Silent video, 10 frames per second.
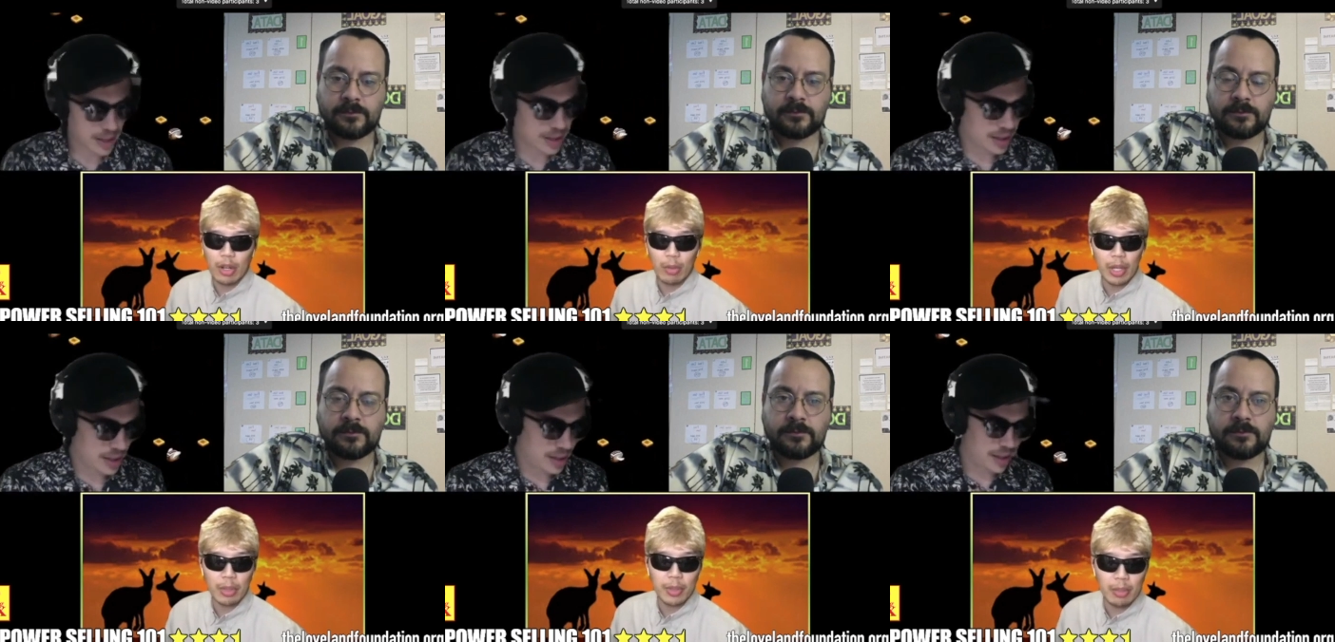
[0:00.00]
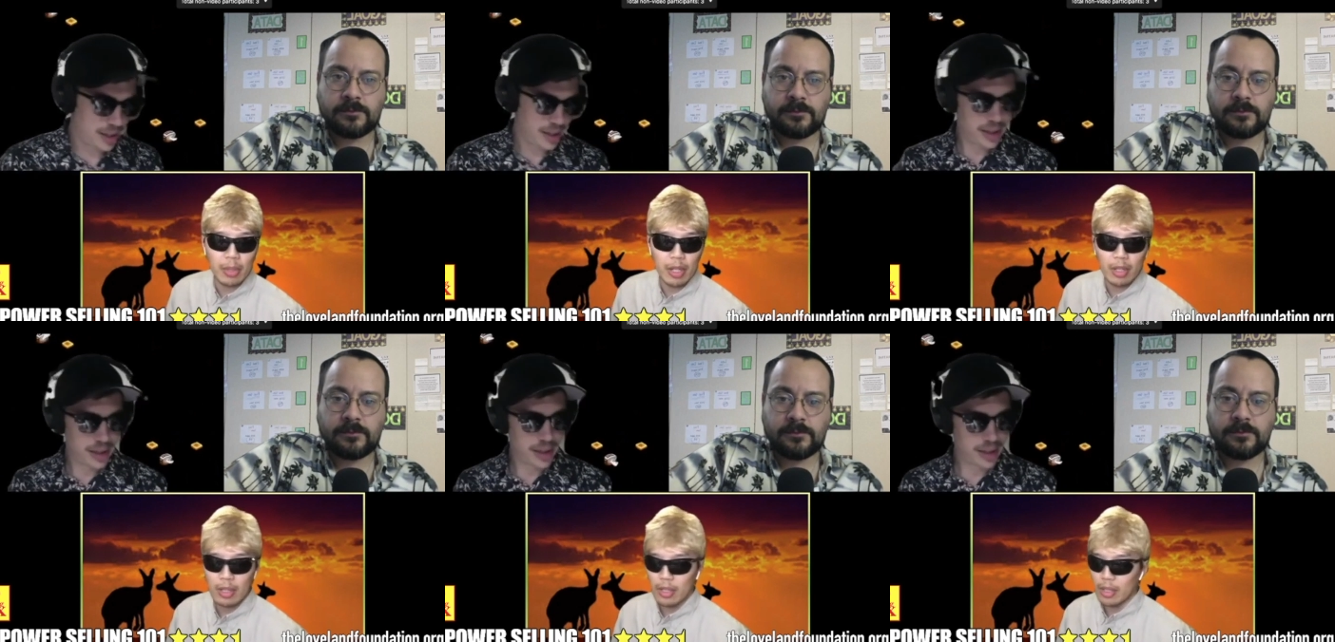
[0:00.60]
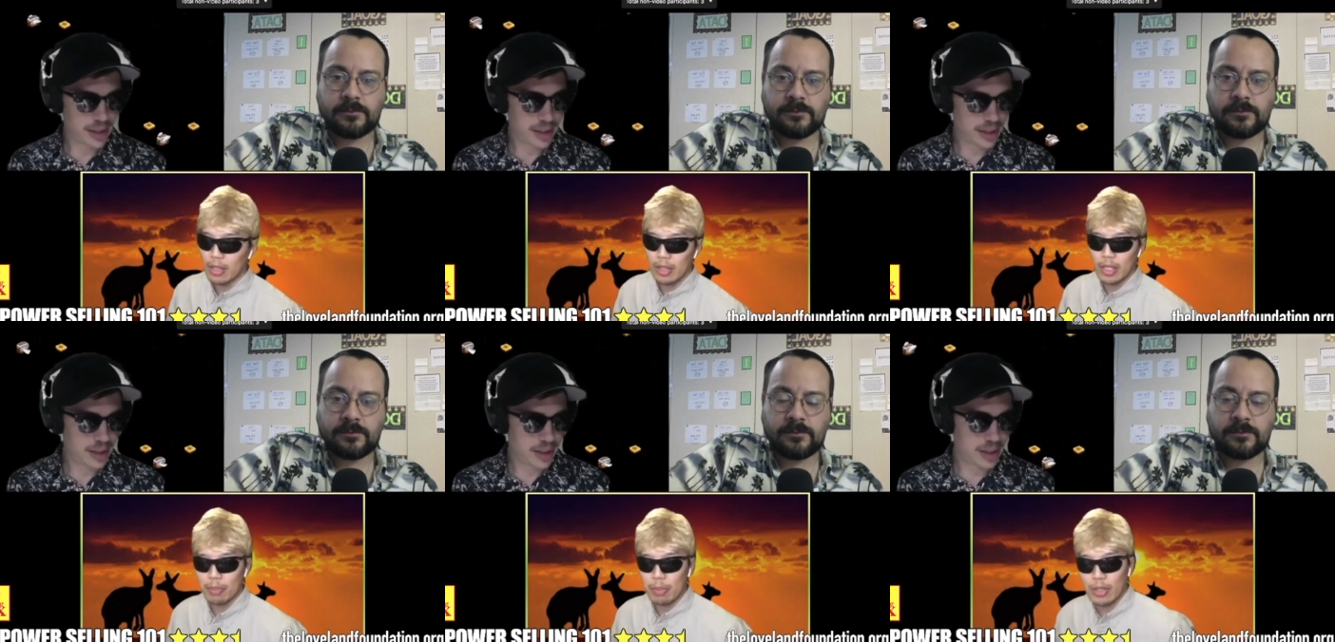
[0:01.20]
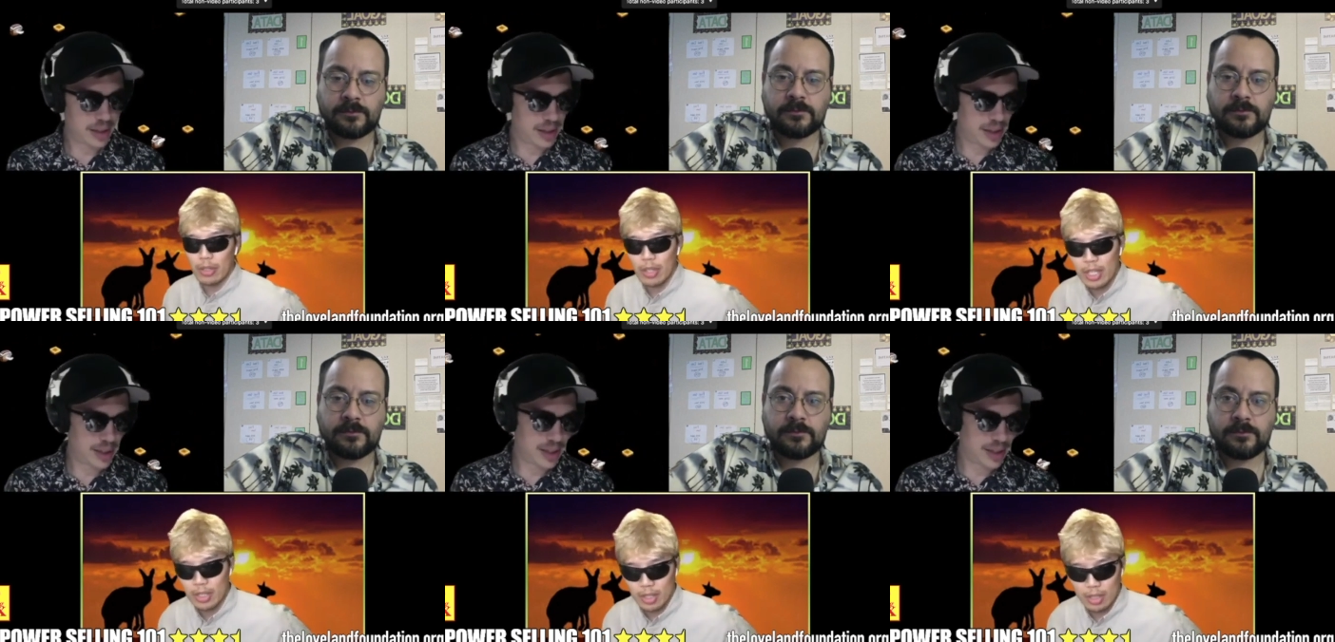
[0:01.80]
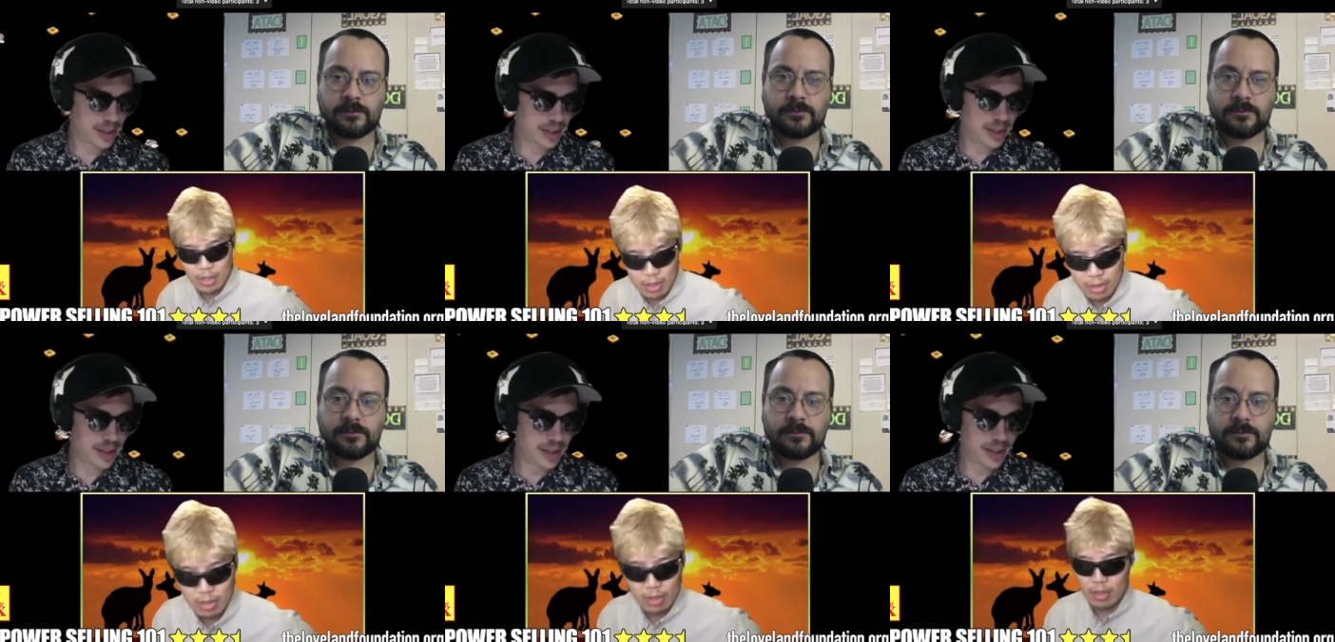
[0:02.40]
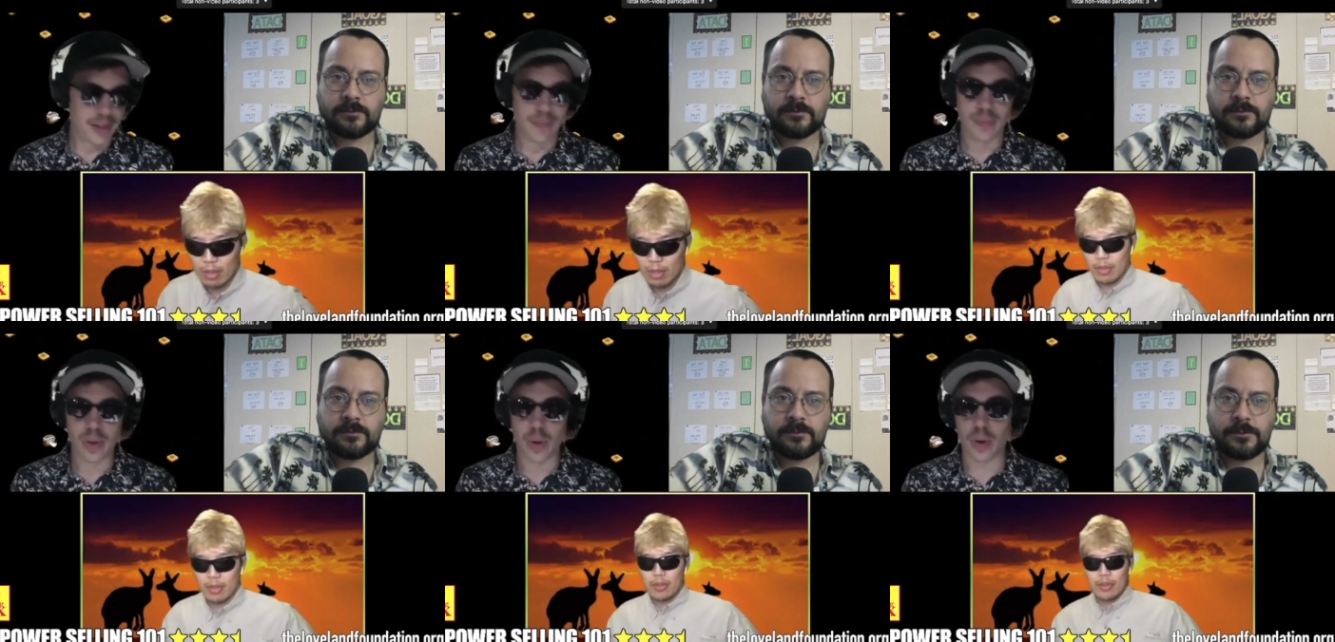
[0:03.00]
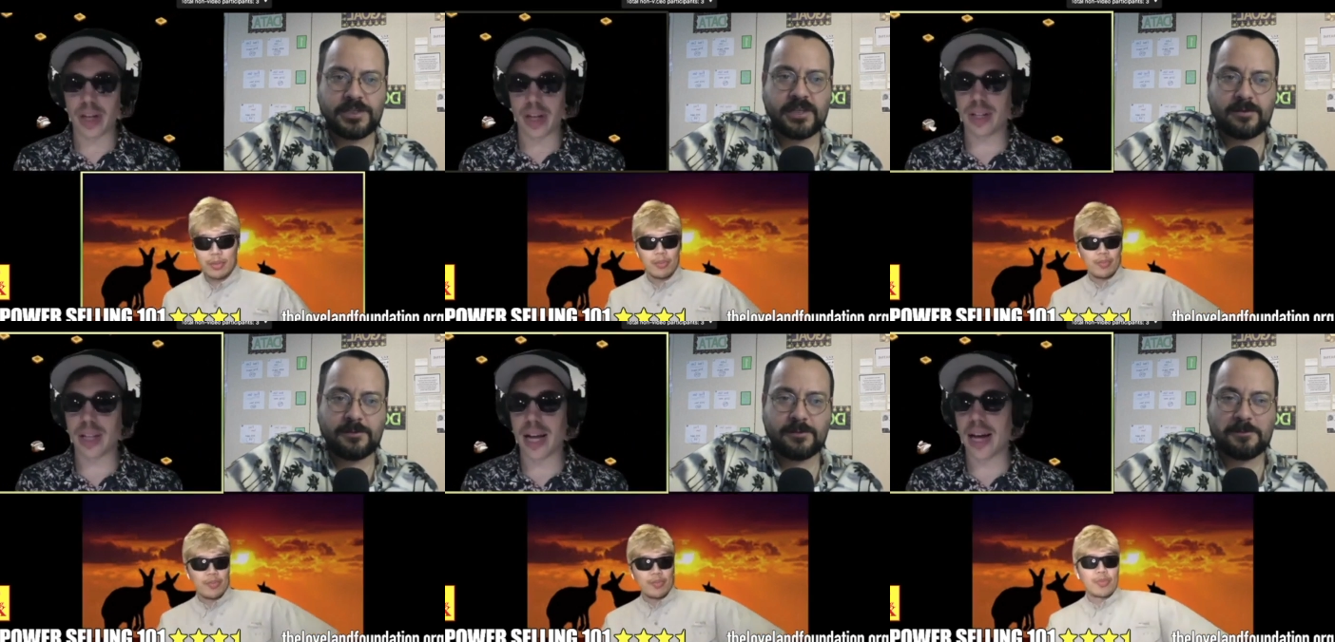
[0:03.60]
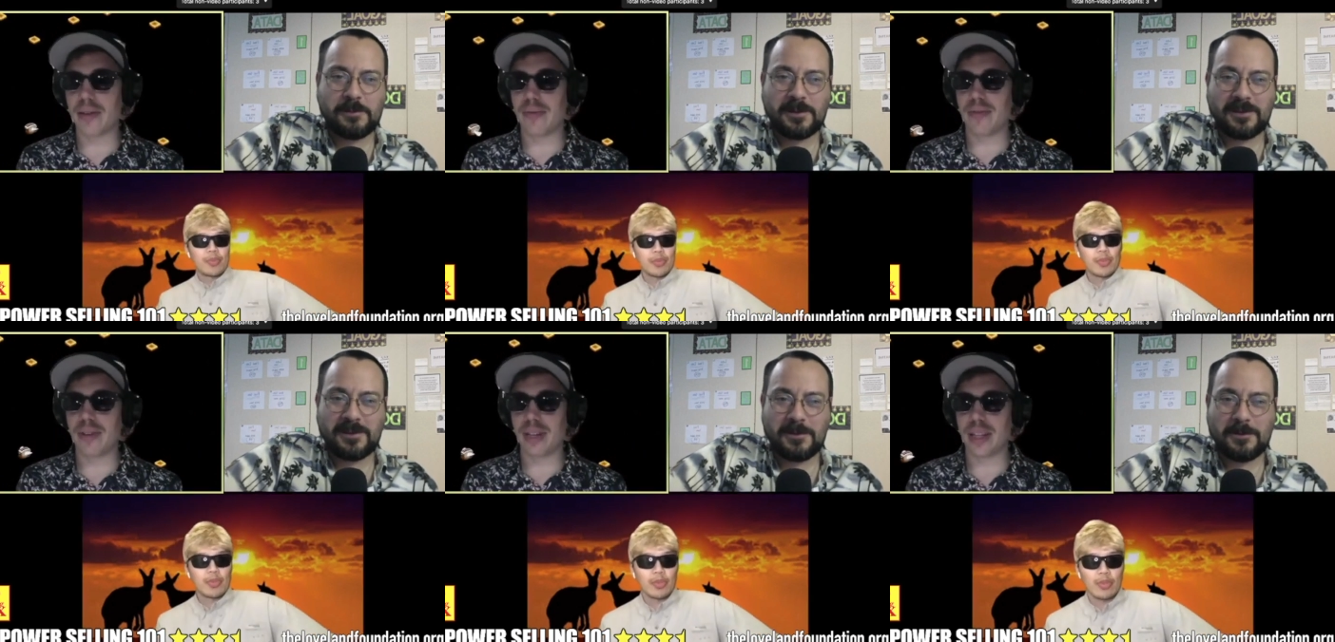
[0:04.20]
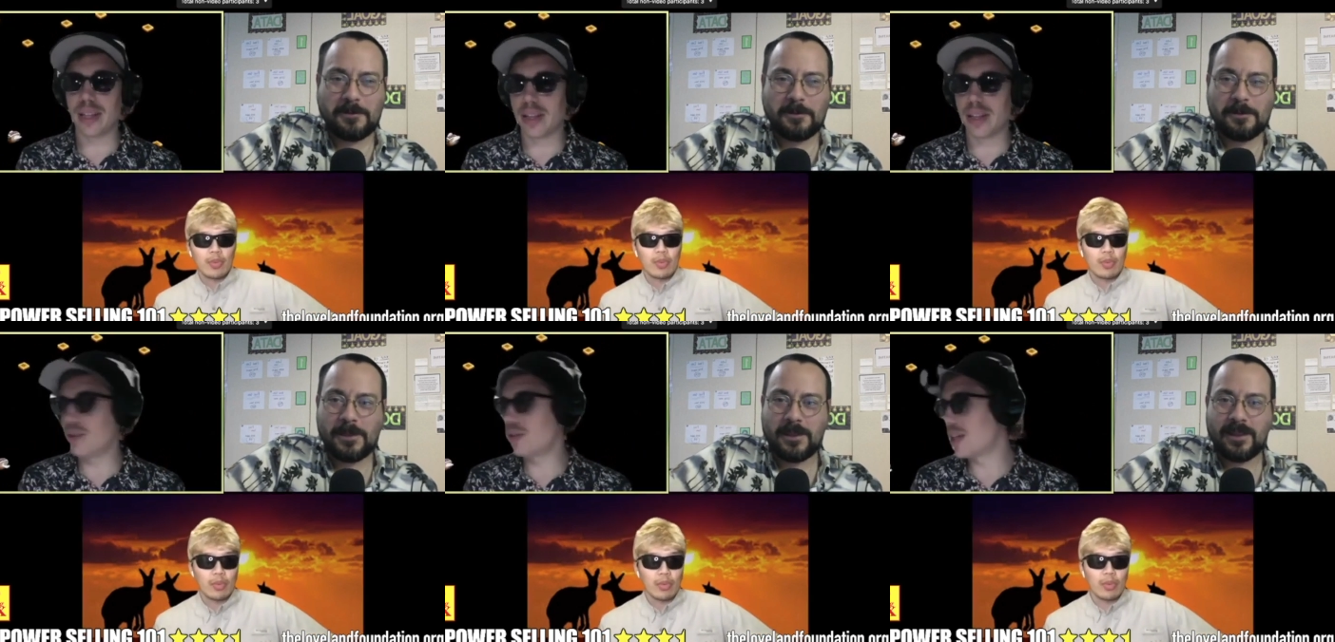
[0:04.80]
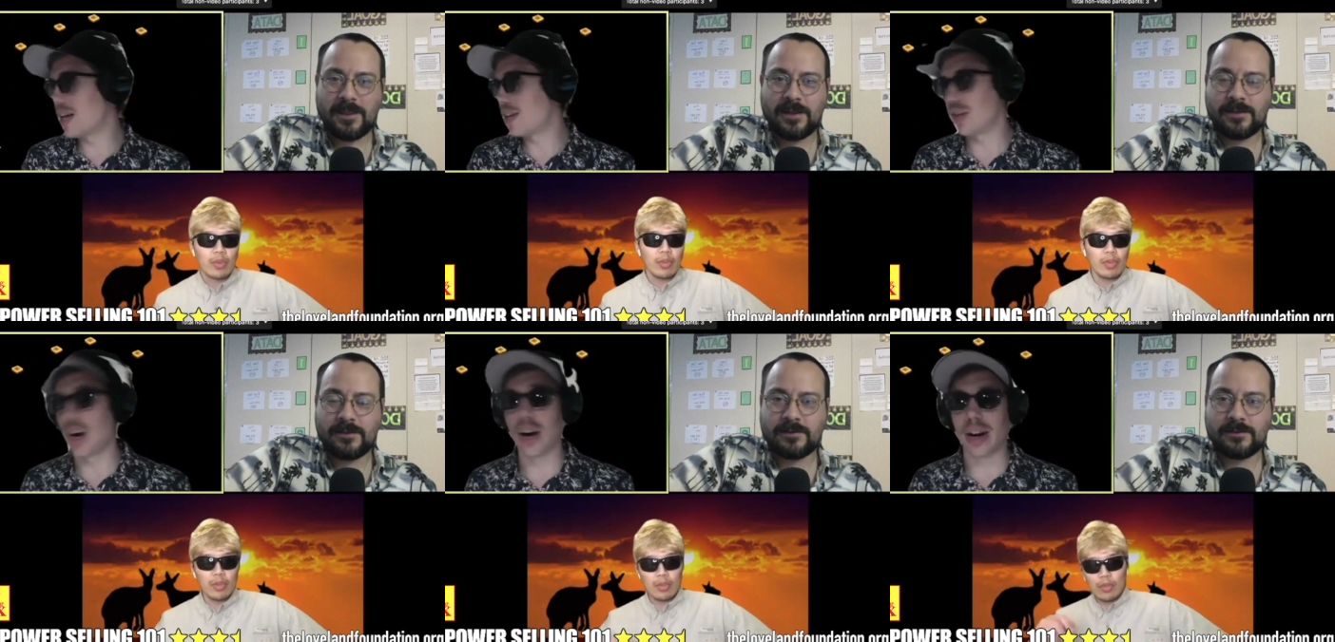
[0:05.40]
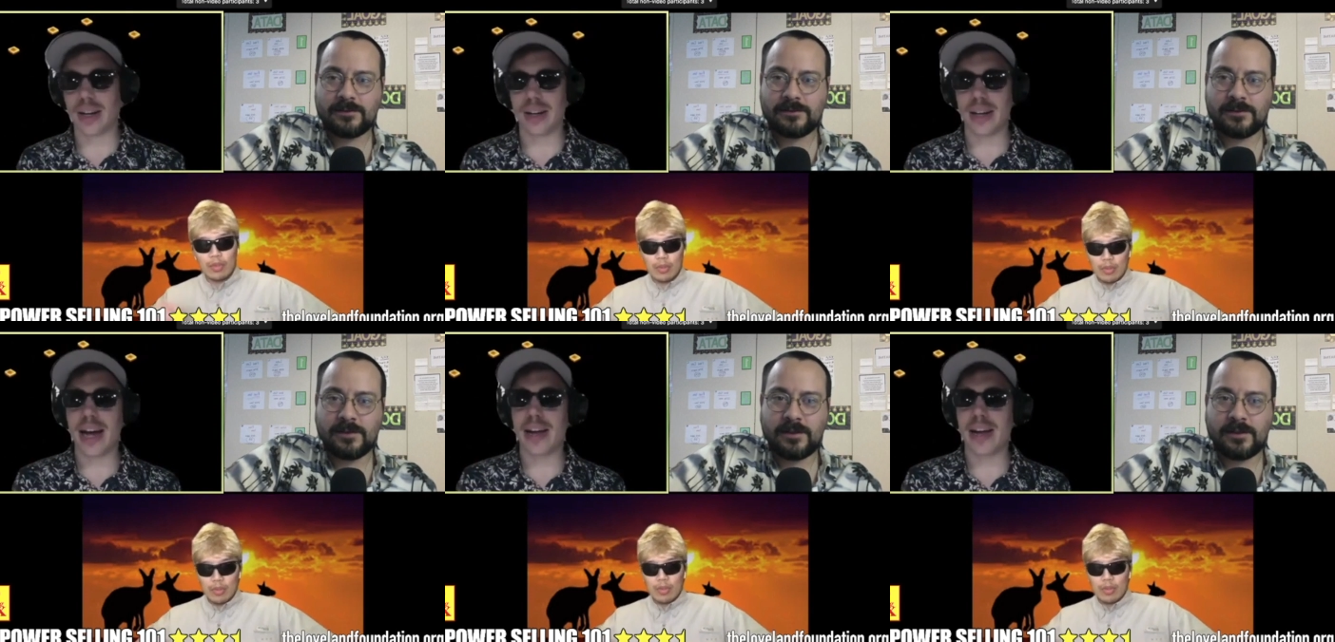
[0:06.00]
Speaker 1: a dark web seminar. I expect nothing less.
Speaker 2: Well, there's a lot of, there's a lot. Sorry, yeah, you're